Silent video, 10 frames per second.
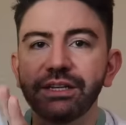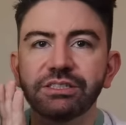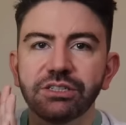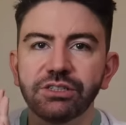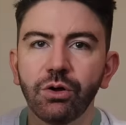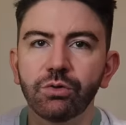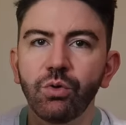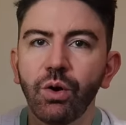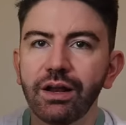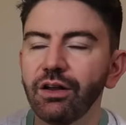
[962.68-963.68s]
this does hold
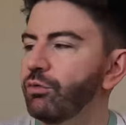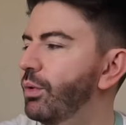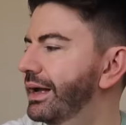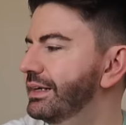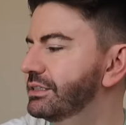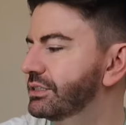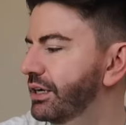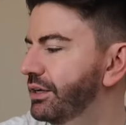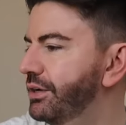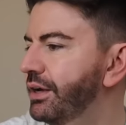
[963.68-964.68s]
quite a lot of weight.
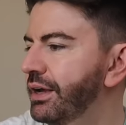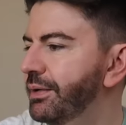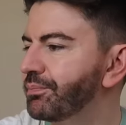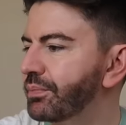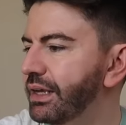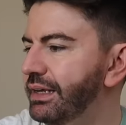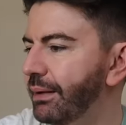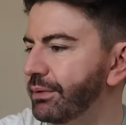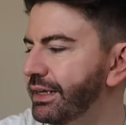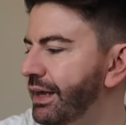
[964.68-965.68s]
So yeah,
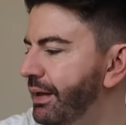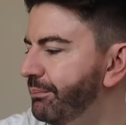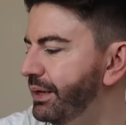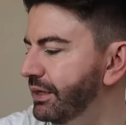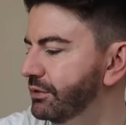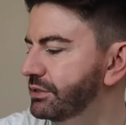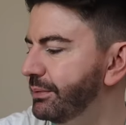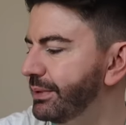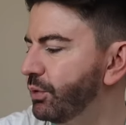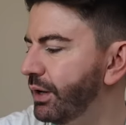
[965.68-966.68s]
I'm gonna get that built, and
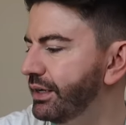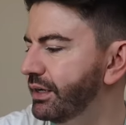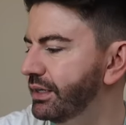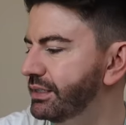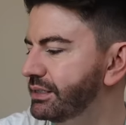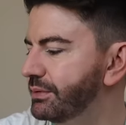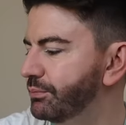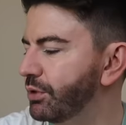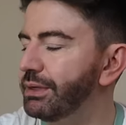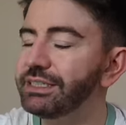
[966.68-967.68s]
it'd be quite a nice,
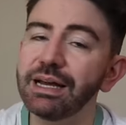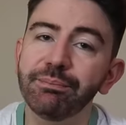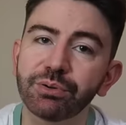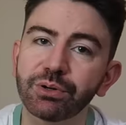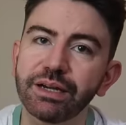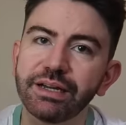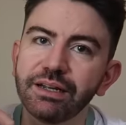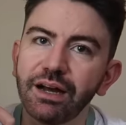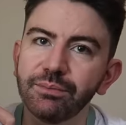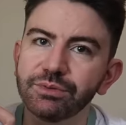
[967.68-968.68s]
probably
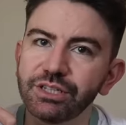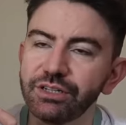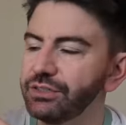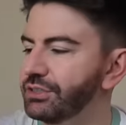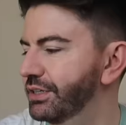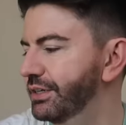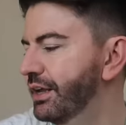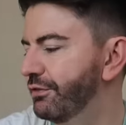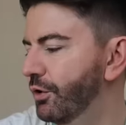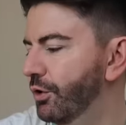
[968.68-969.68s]
temporary solution
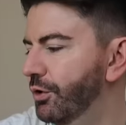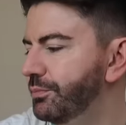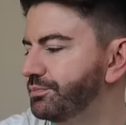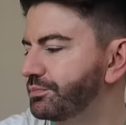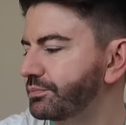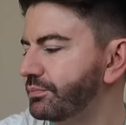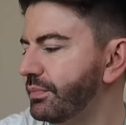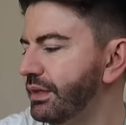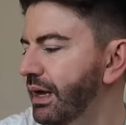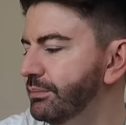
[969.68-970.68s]
for
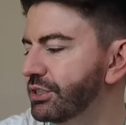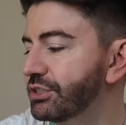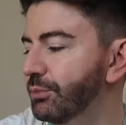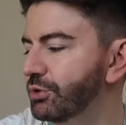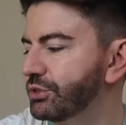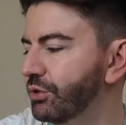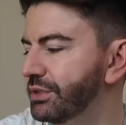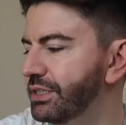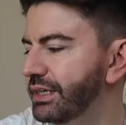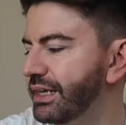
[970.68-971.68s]
just some more
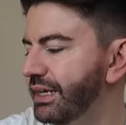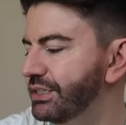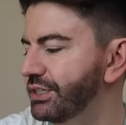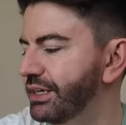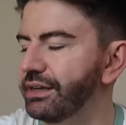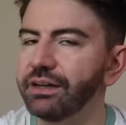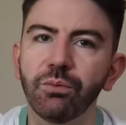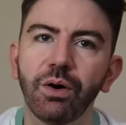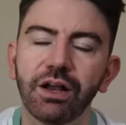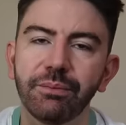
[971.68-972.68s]
storage in the kitchen
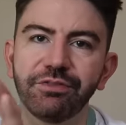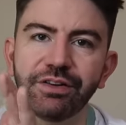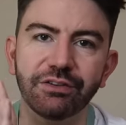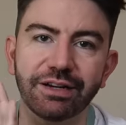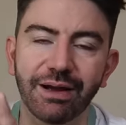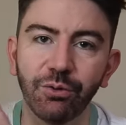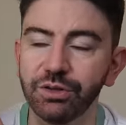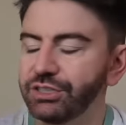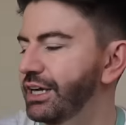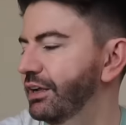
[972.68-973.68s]
while I'm figuring out all
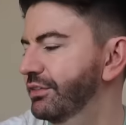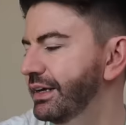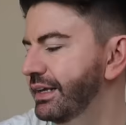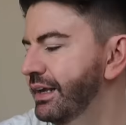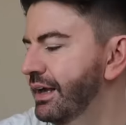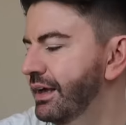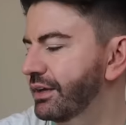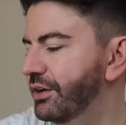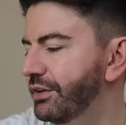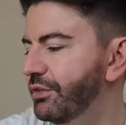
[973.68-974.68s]
the shelving
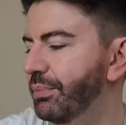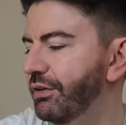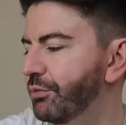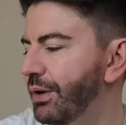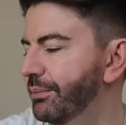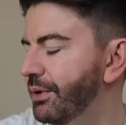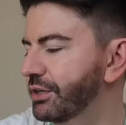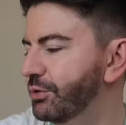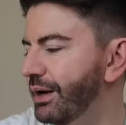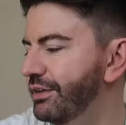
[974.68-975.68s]
kind of above where the
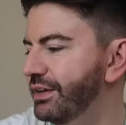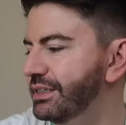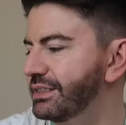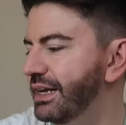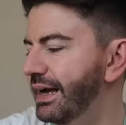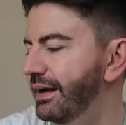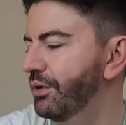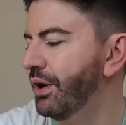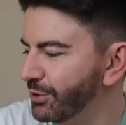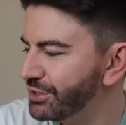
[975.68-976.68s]
microwave is
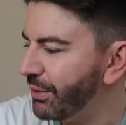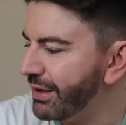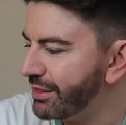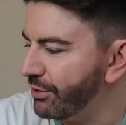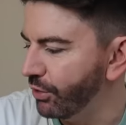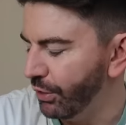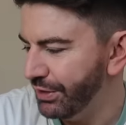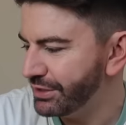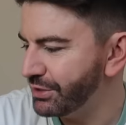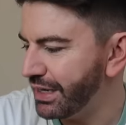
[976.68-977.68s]
now. Also, I thought
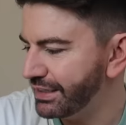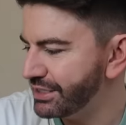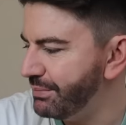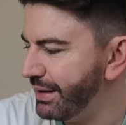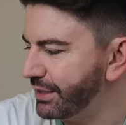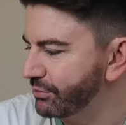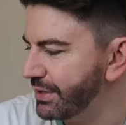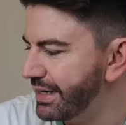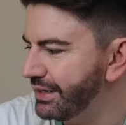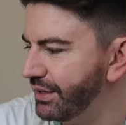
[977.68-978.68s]
this could actually make a
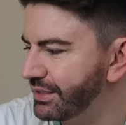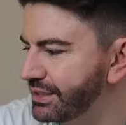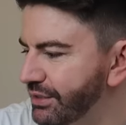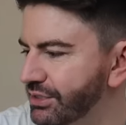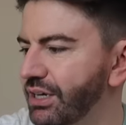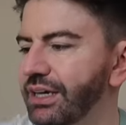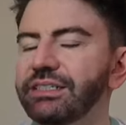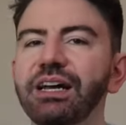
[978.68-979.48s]
really nice little side